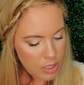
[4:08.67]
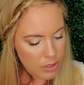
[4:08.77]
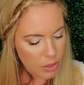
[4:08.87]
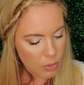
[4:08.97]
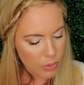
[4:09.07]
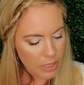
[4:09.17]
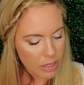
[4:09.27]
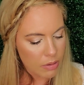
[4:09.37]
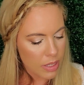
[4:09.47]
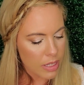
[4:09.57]
The
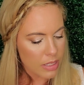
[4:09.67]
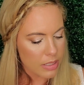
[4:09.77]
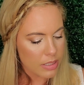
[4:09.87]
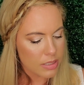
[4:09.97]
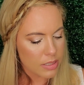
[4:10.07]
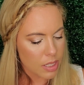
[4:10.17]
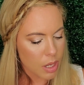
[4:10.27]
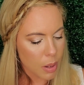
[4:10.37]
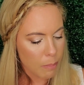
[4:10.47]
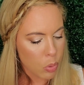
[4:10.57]
L'Oreal is
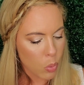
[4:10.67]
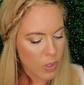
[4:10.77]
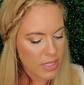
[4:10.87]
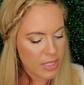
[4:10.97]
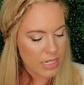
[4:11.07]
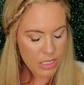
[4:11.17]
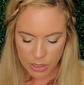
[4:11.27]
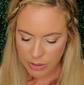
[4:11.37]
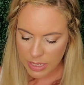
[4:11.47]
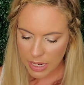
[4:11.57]

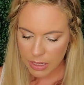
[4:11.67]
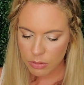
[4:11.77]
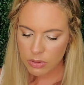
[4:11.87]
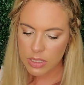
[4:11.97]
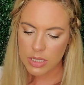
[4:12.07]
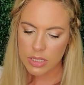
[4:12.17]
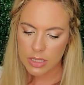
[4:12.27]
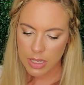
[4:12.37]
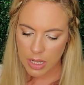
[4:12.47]
0.63 ounces,